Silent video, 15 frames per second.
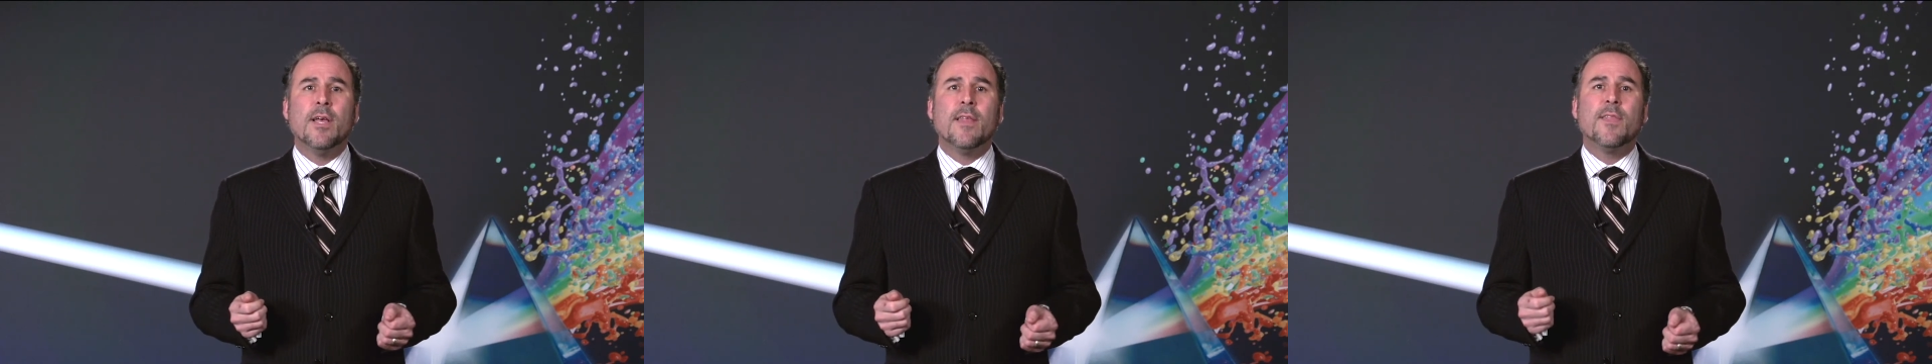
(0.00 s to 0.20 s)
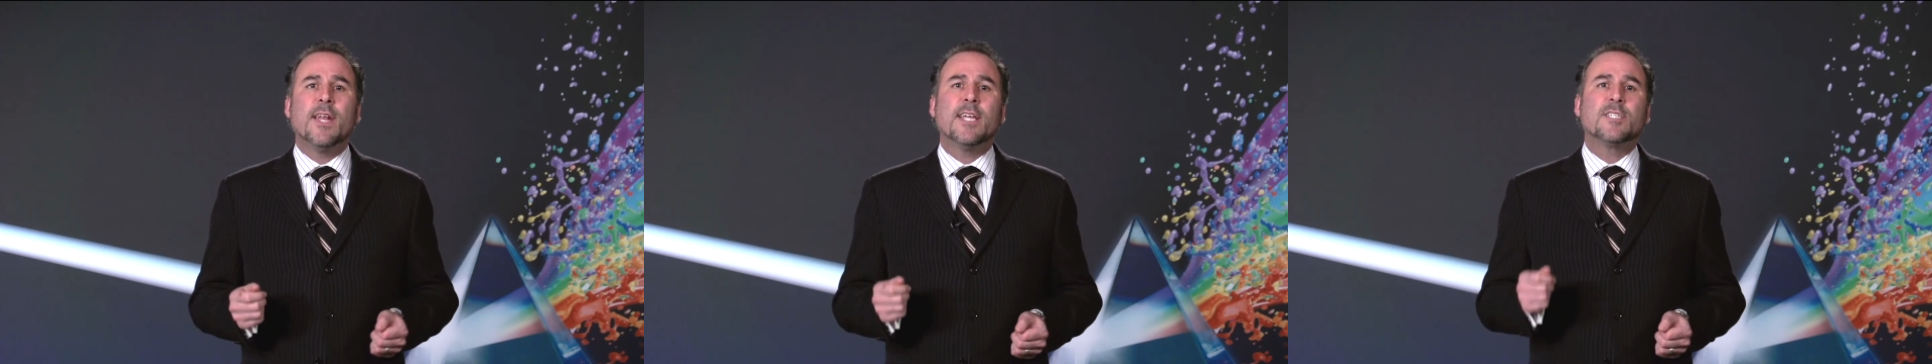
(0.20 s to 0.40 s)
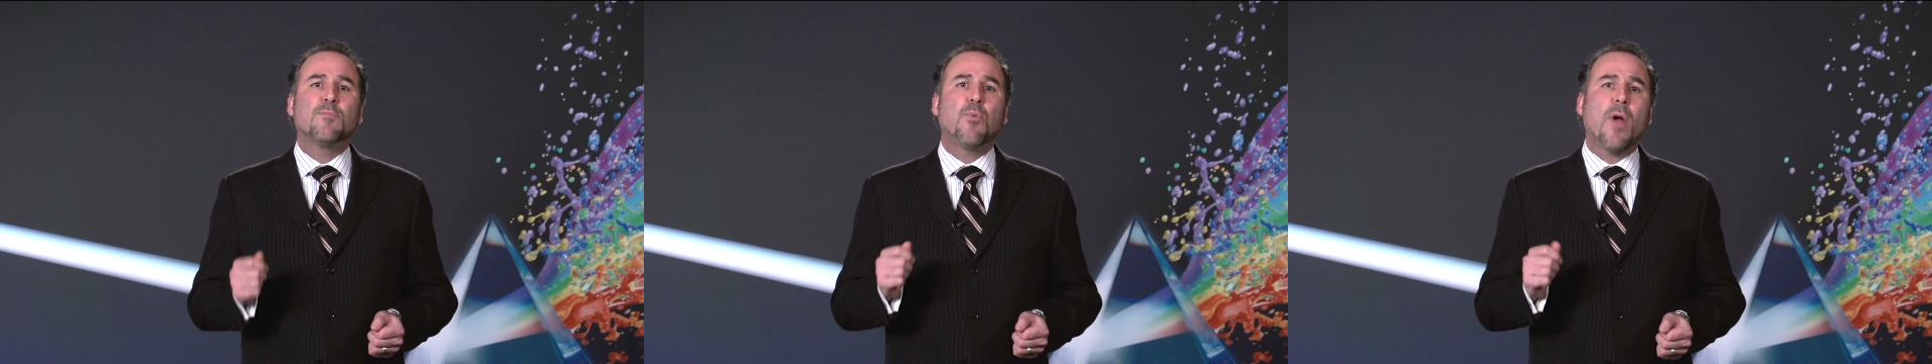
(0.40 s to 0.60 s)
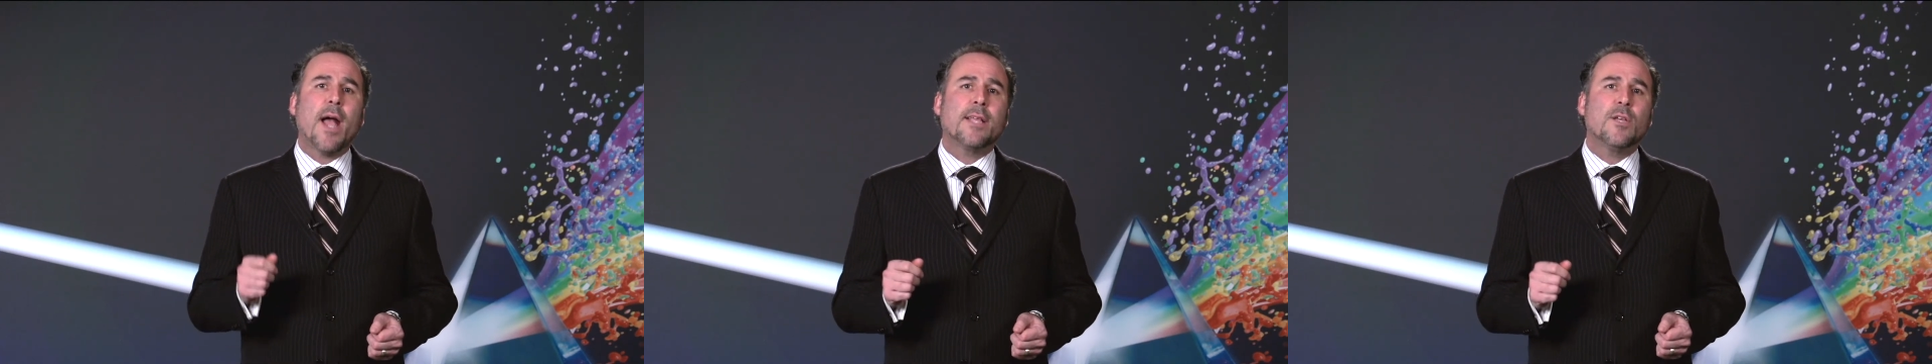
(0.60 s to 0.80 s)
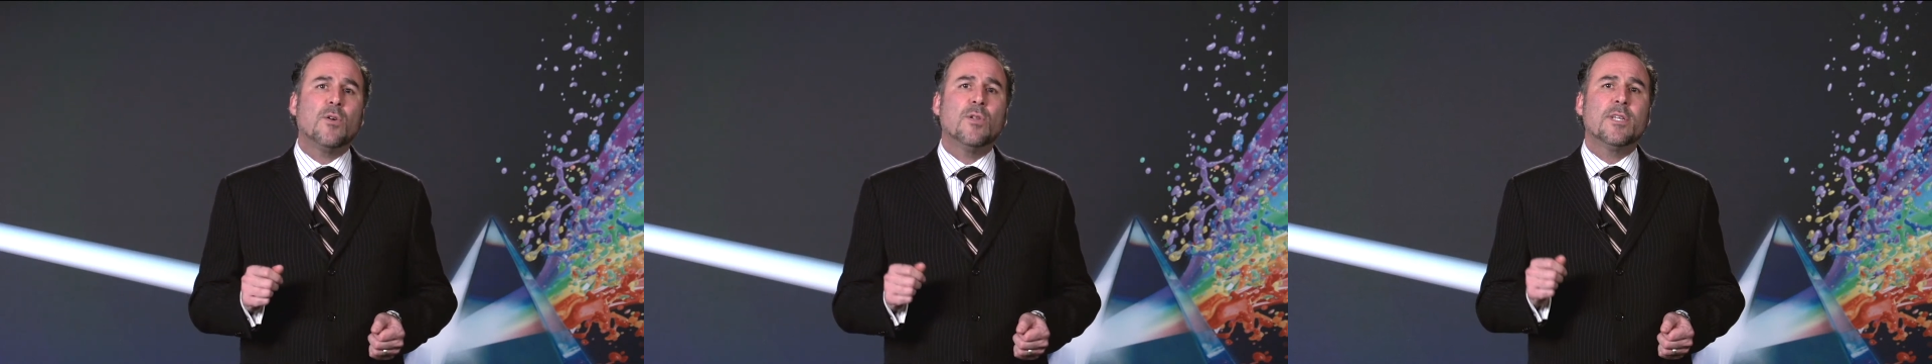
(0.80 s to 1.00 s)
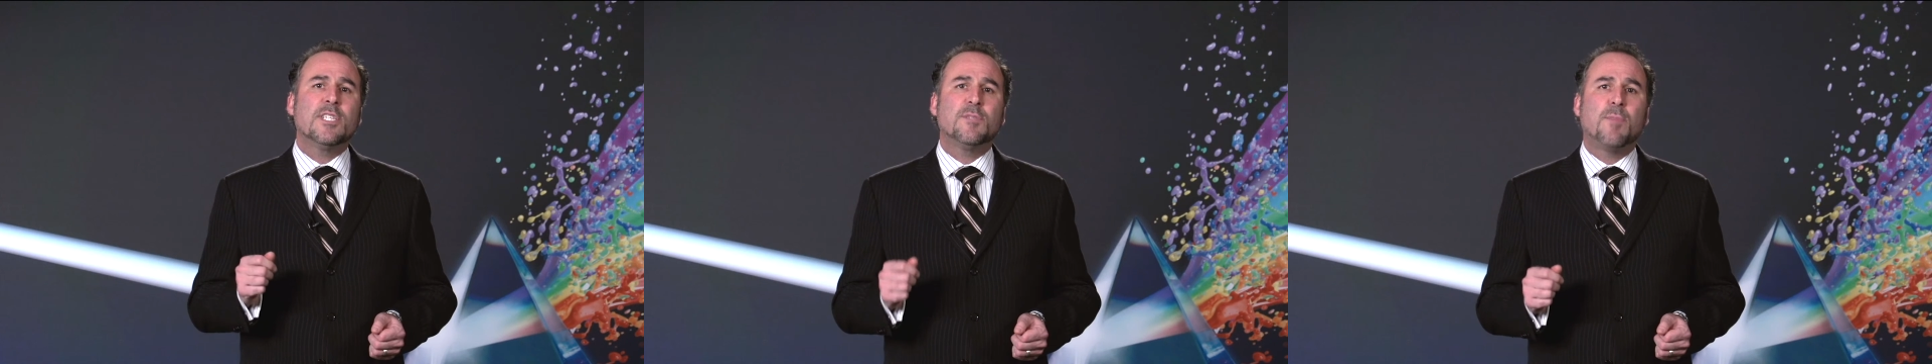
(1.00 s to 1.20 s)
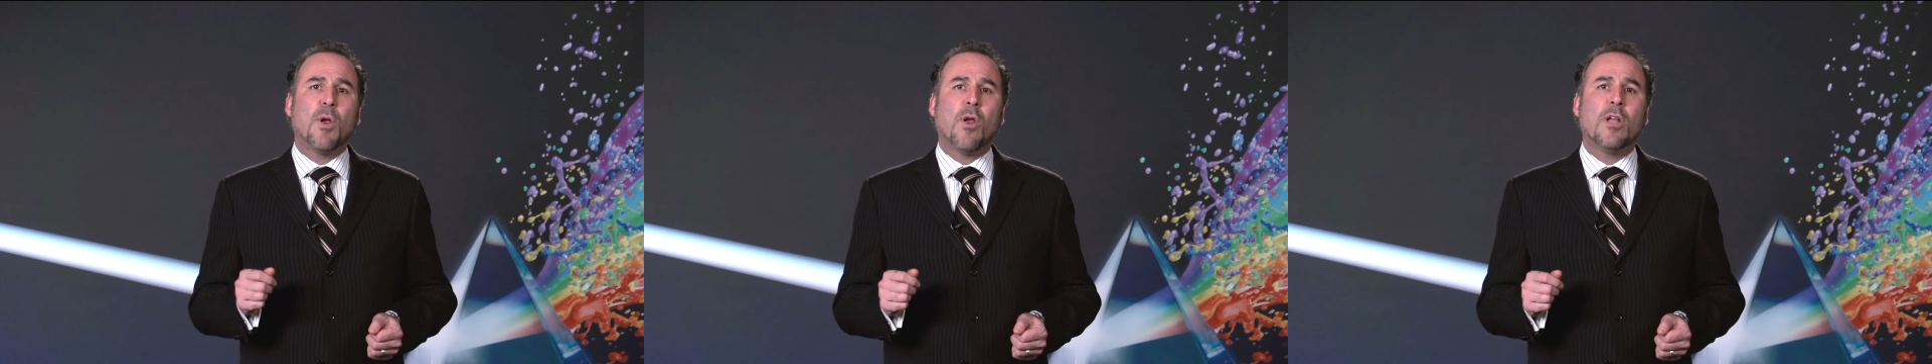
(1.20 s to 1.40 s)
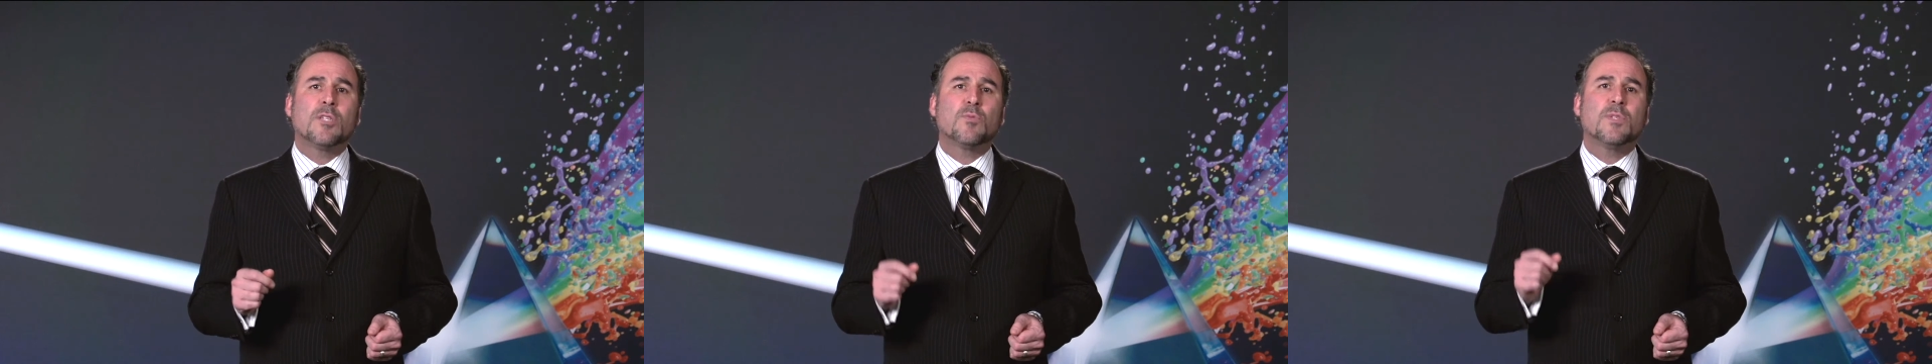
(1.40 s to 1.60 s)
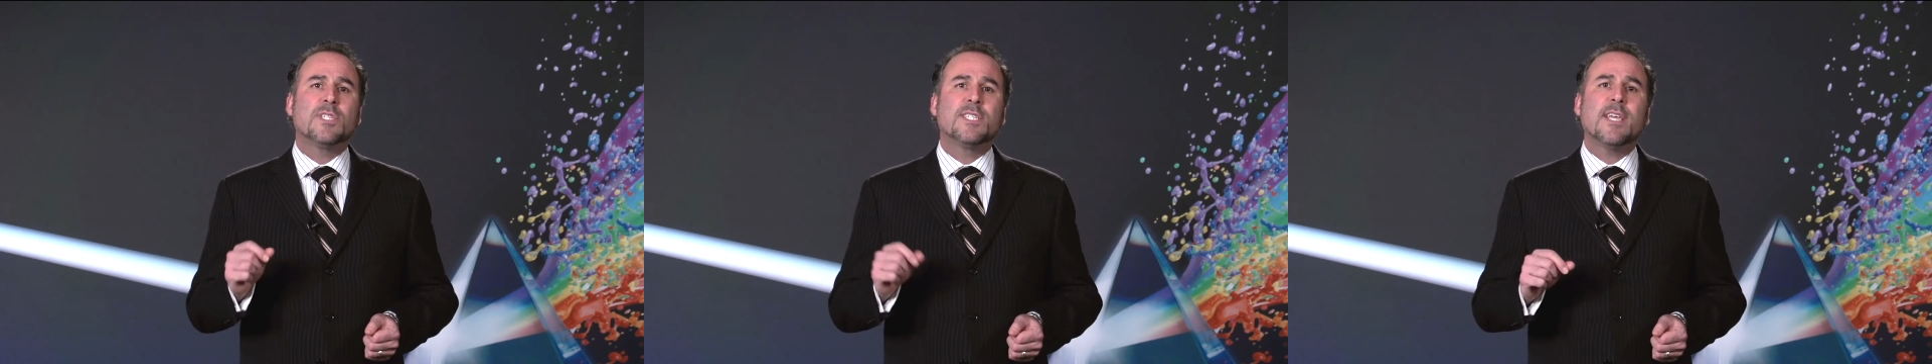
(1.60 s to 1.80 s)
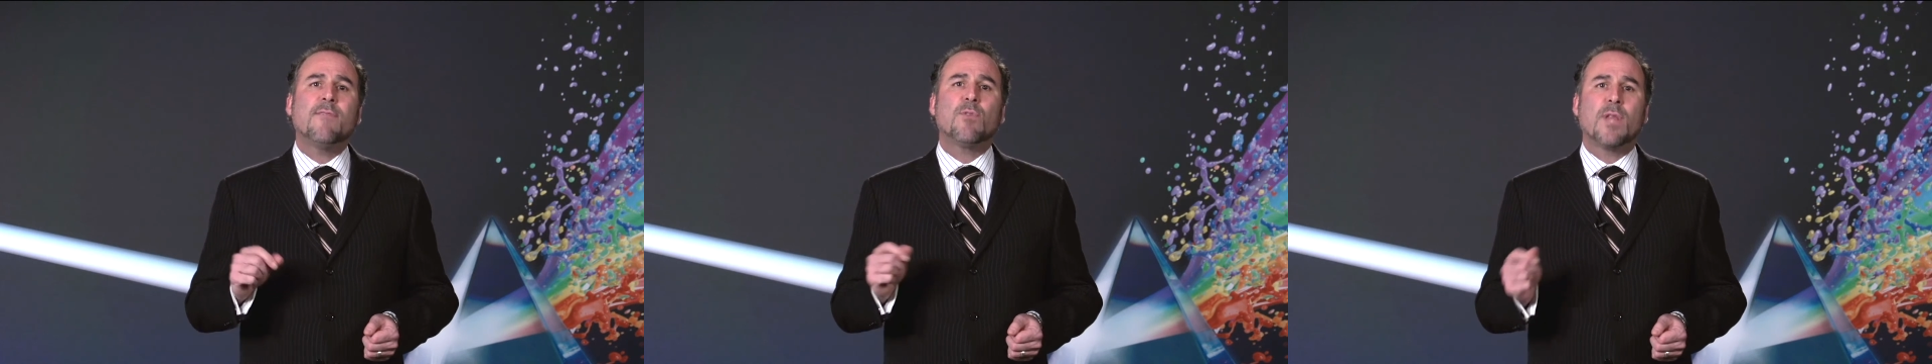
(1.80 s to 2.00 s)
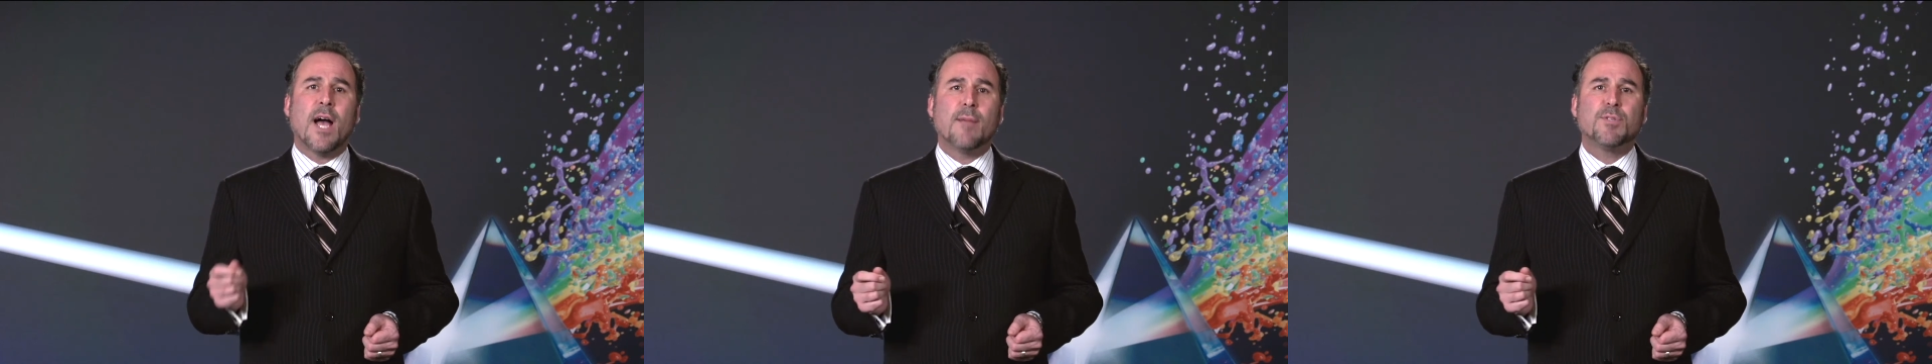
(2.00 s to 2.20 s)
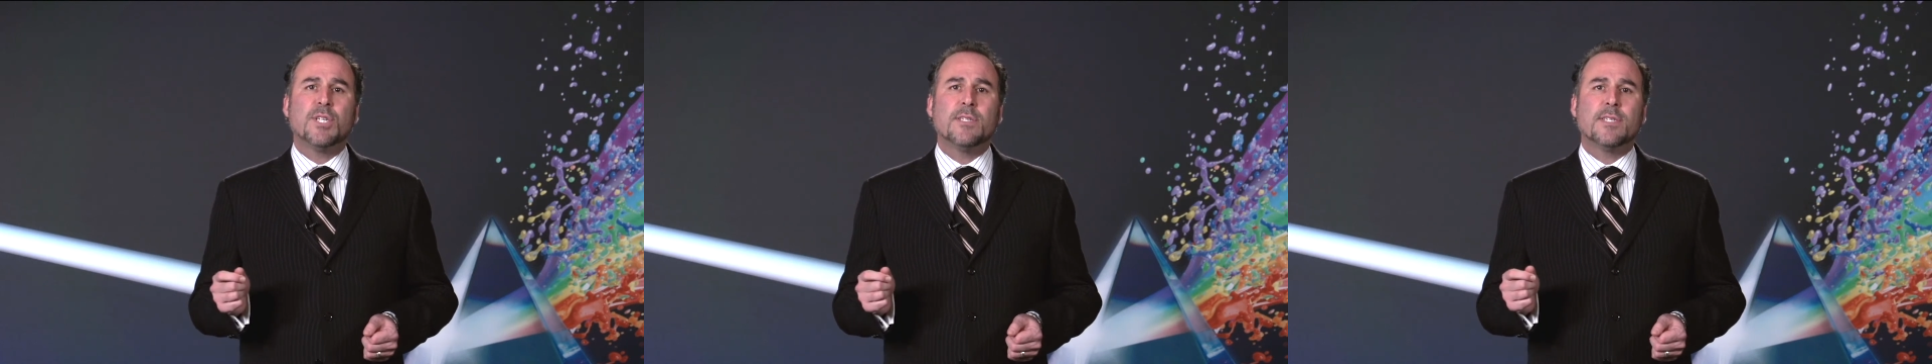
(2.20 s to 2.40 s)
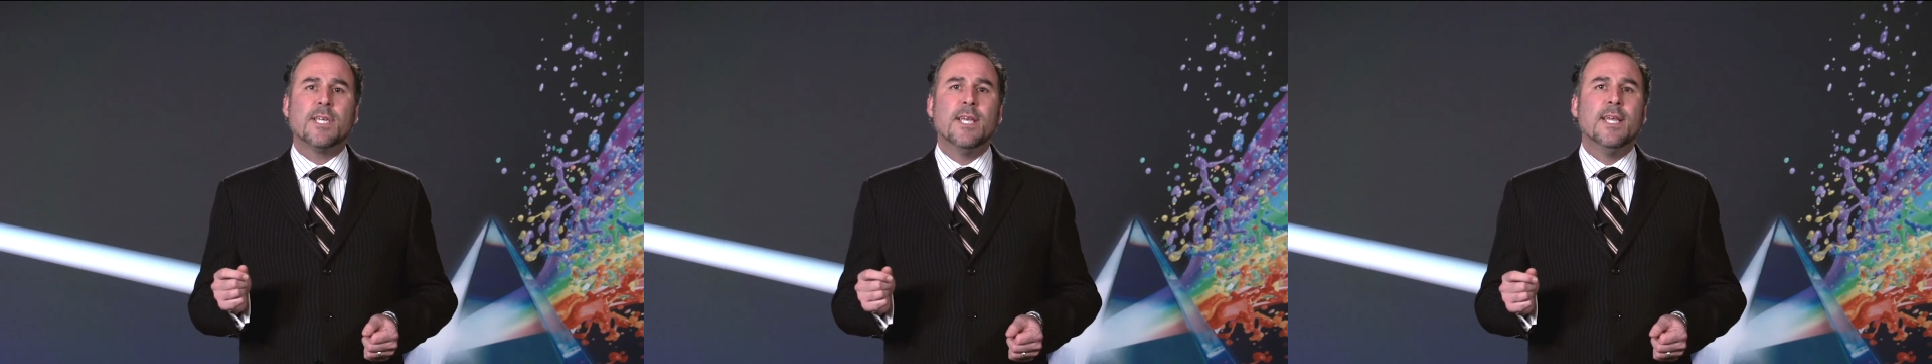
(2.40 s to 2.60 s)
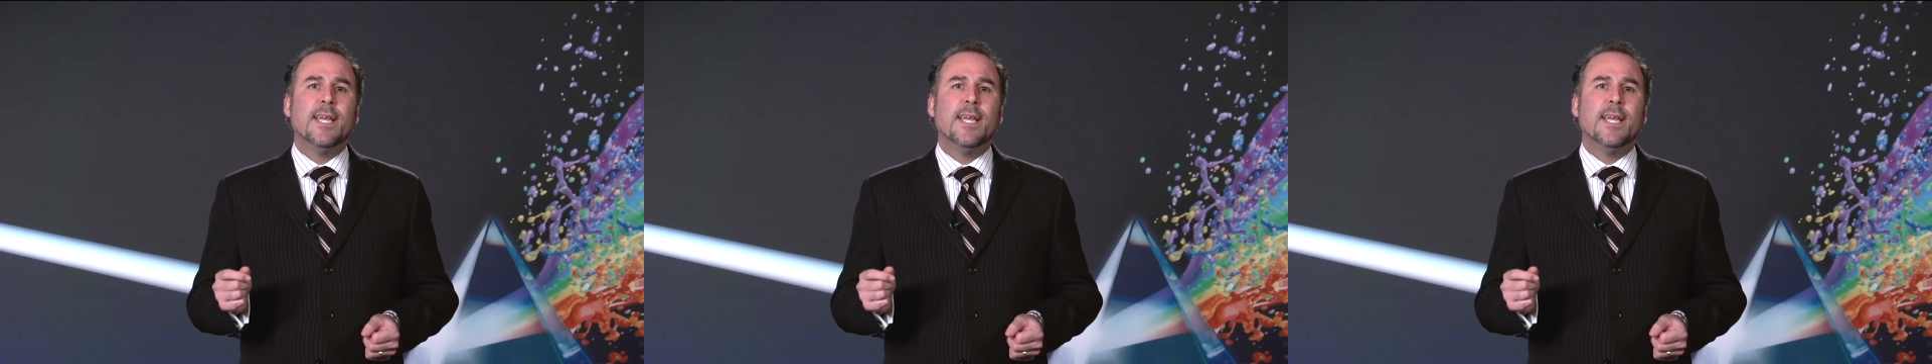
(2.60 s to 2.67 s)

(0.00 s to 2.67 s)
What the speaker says: that has practical experience with several options